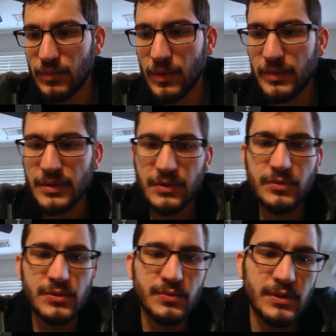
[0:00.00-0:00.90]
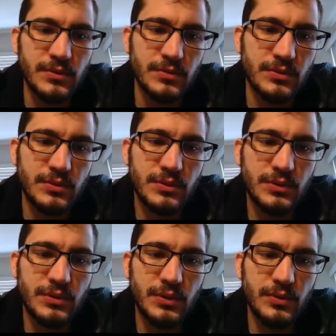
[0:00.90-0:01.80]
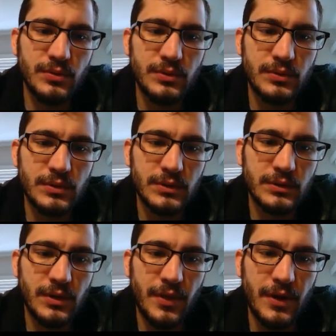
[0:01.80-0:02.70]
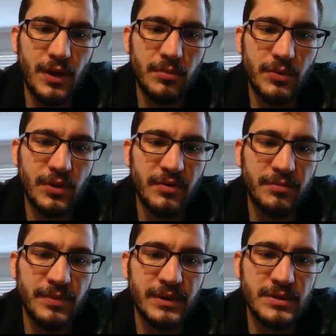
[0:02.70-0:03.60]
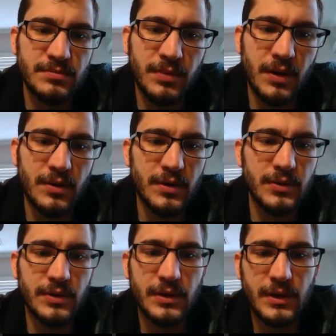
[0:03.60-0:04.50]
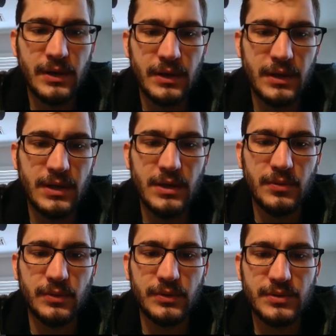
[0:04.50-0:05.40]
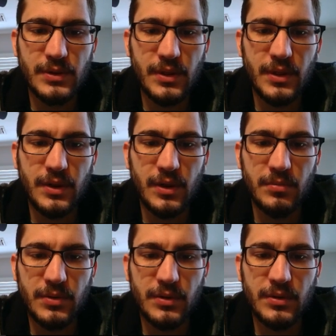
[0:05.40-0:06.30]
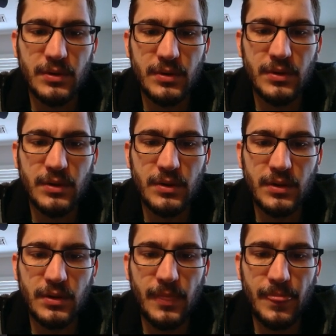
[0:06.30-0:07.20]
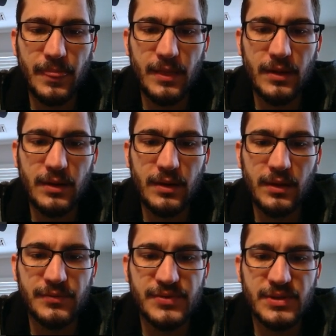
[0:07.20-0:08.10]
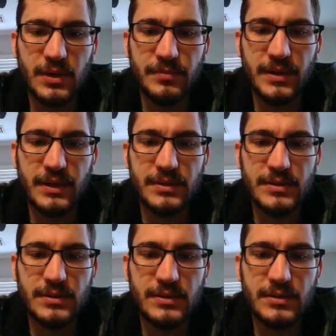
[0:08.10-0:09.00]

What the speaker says: What we do is we do 2 to the number of bits borrowed equals the number of subnets